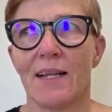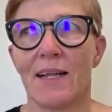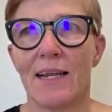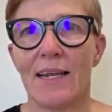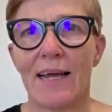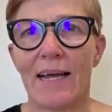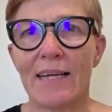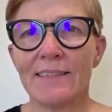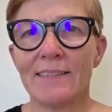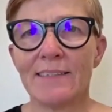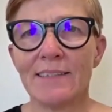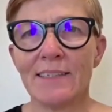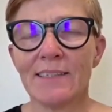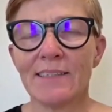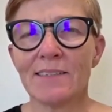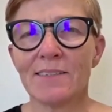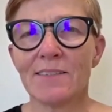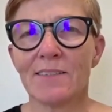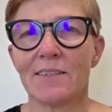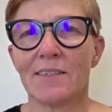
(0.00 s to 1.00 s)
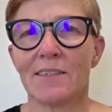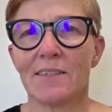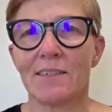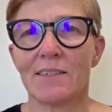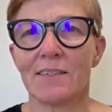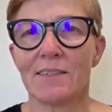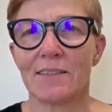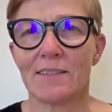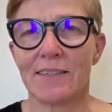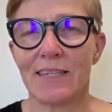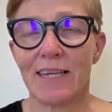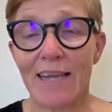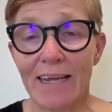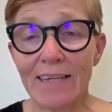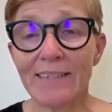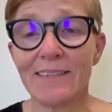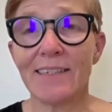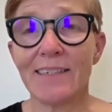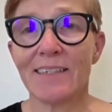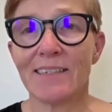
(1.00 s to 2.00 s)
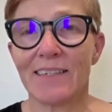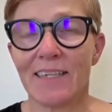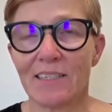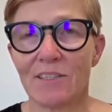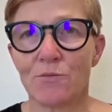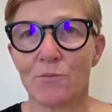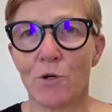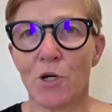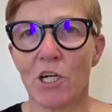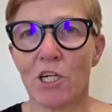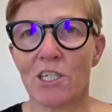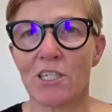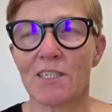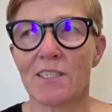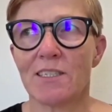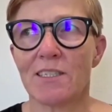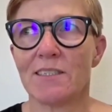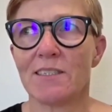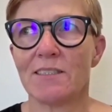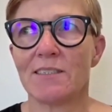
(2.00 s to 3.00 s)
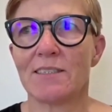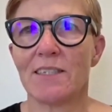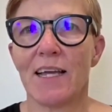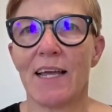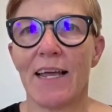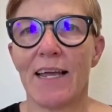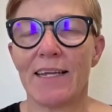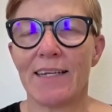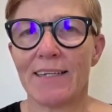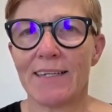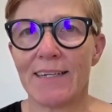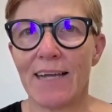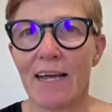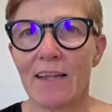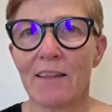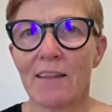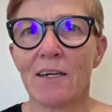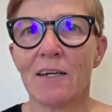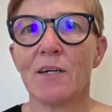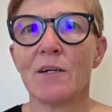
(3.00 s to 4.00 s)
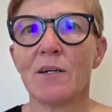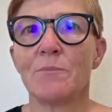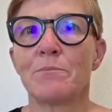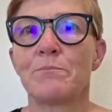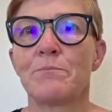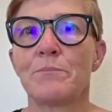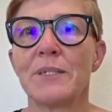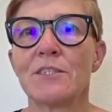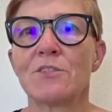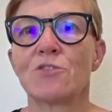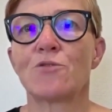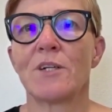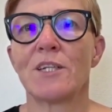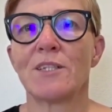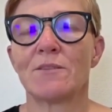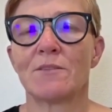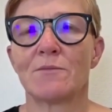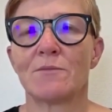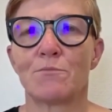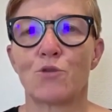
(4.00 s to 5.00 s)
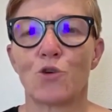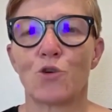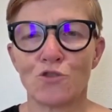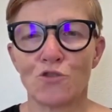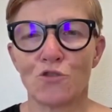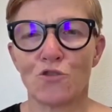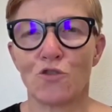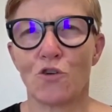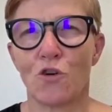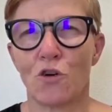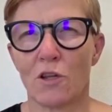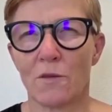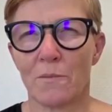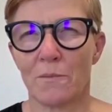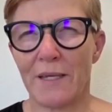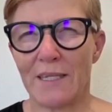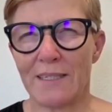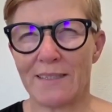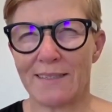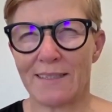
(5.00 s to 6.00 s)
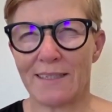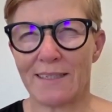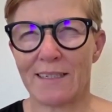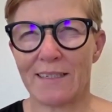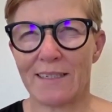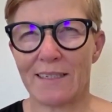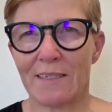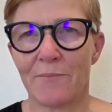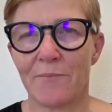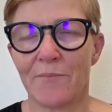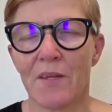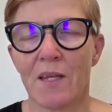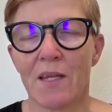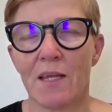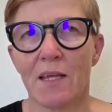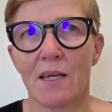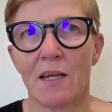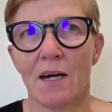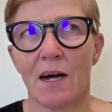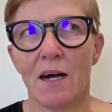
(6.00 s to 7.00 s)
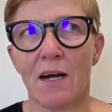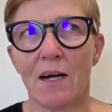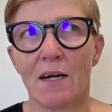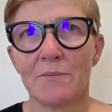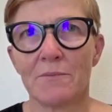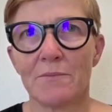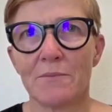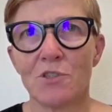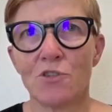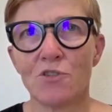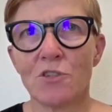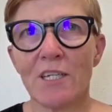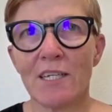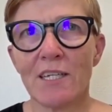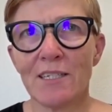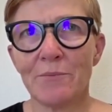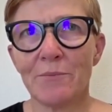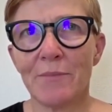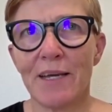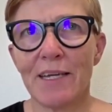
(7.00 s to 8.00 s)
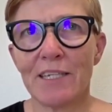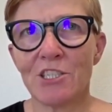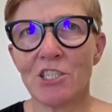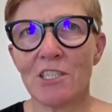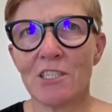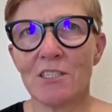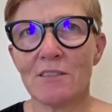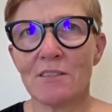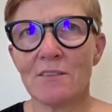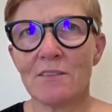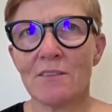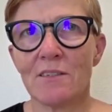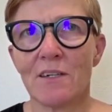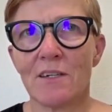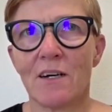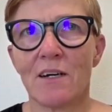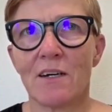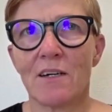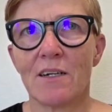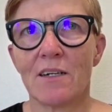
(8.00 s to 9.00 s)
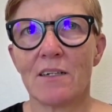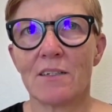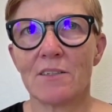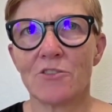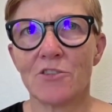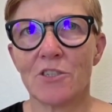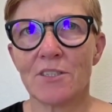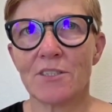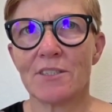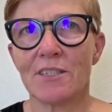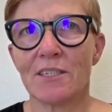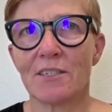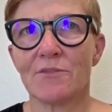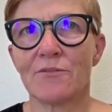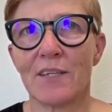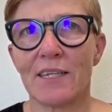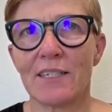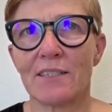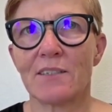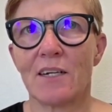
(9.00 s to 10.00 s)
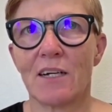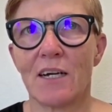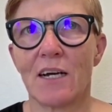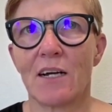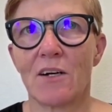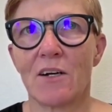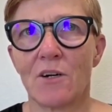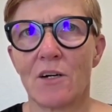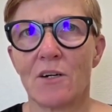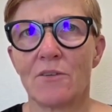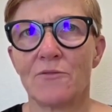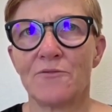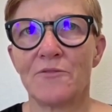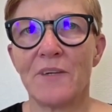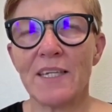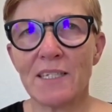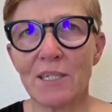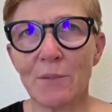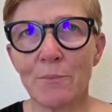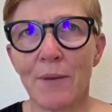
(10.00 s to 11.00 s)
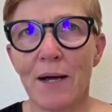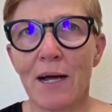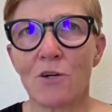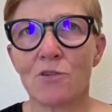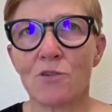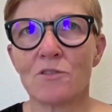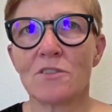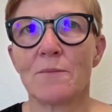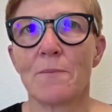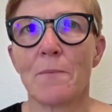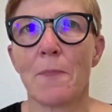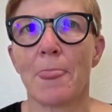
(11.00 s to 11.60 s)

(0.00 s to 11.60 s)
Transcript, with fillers: Lightning, the Lightning Network is another Bitcoin protocol, basically. Um, you can imagine uh, yourself like uh, uh, think about